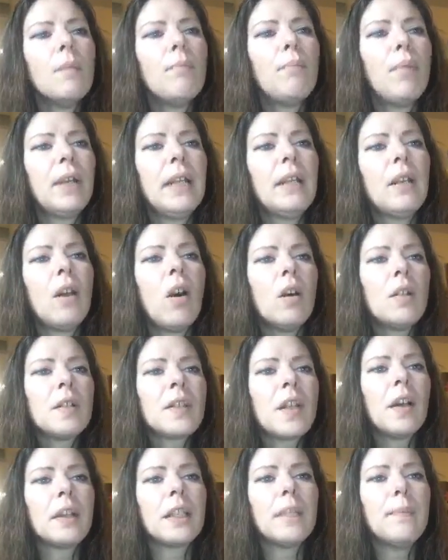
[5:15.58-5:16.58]
But in all
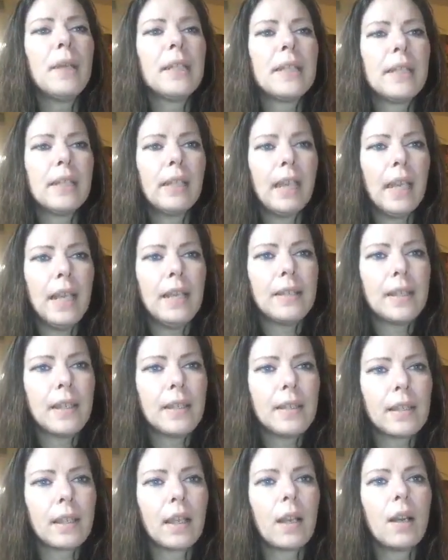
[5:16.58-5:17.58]
documented
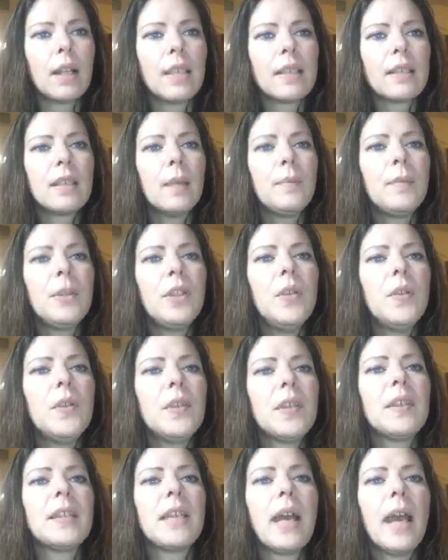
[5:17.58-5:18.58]
cases, the concept
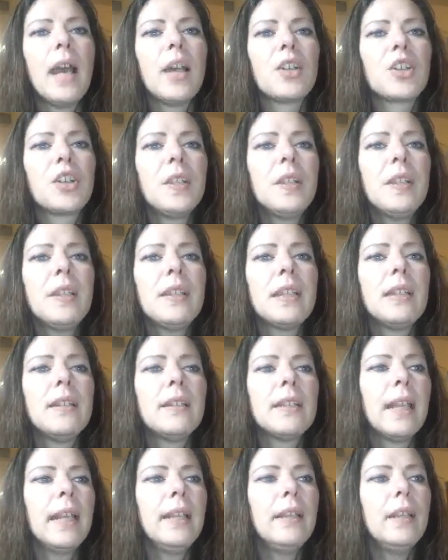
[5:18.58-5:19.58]
uses actions
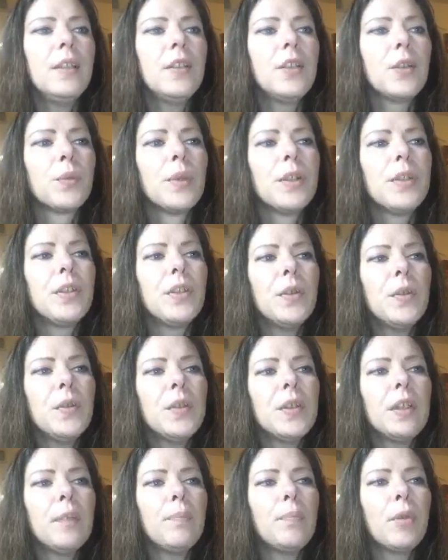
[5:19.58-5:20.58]
intended to
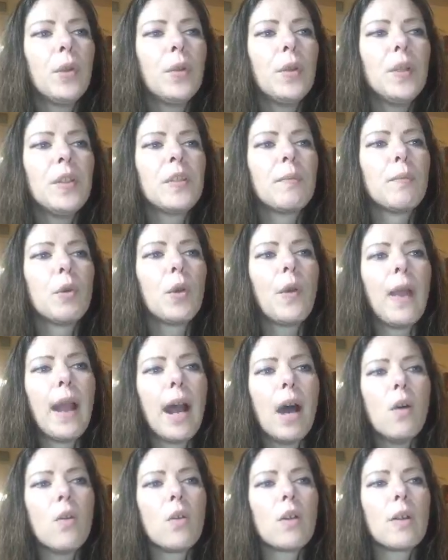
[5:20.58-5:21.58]
reduce an opponent's
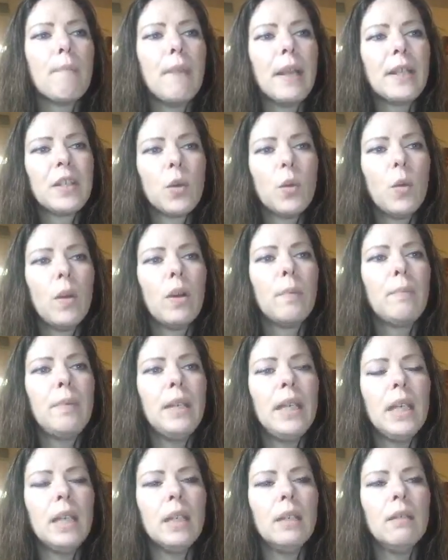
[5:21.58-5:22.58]
morale or mental
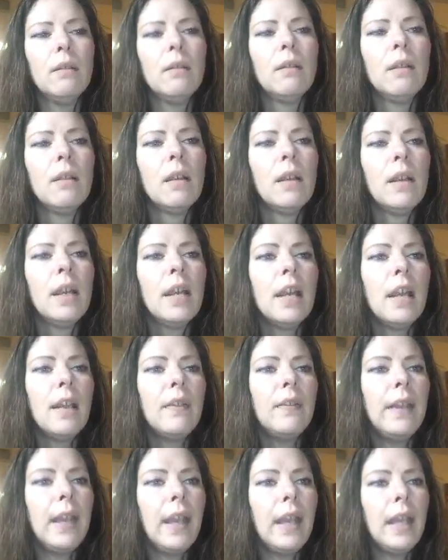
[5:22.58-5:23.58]
well-being.
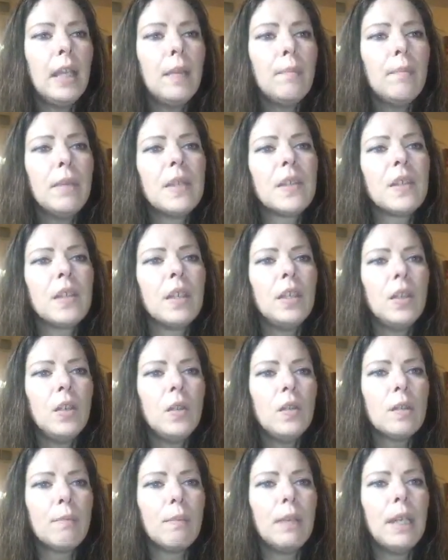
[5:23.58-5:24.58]
The aim is to
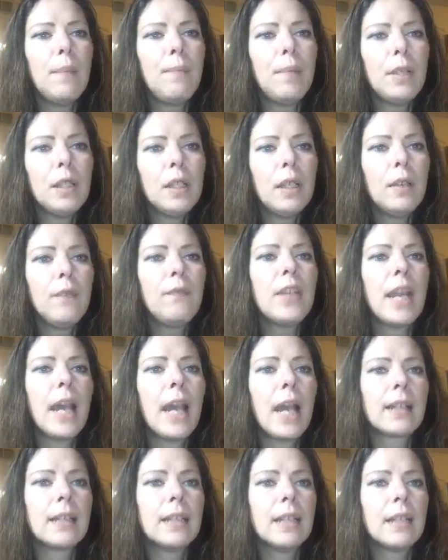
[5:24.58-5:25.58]
use manipulative
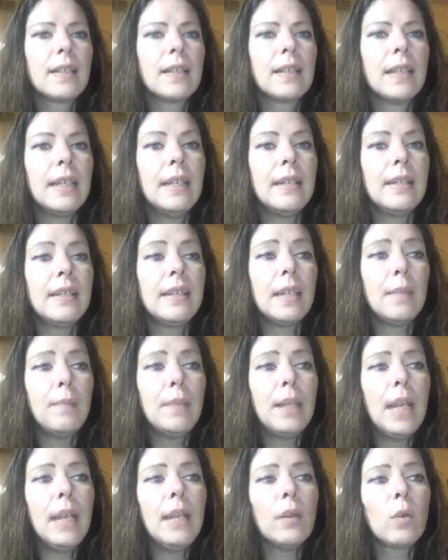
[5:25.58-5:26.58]
tactics to
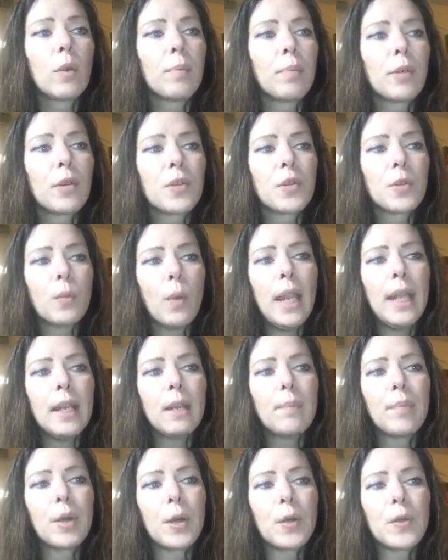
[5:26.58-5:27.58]
intimidate or persuade
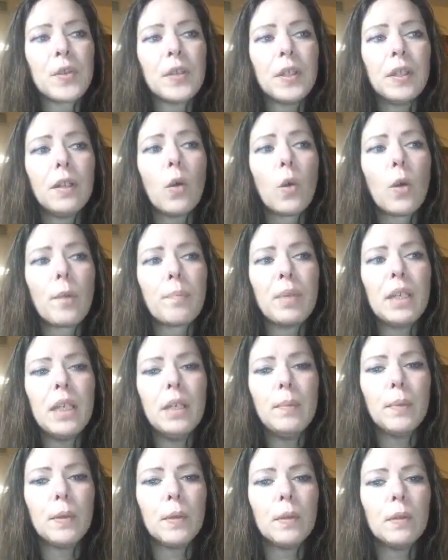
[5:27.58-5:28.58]
a person or
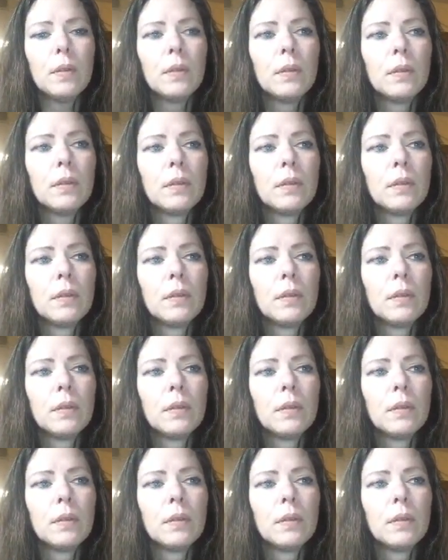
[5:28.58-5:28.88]
people.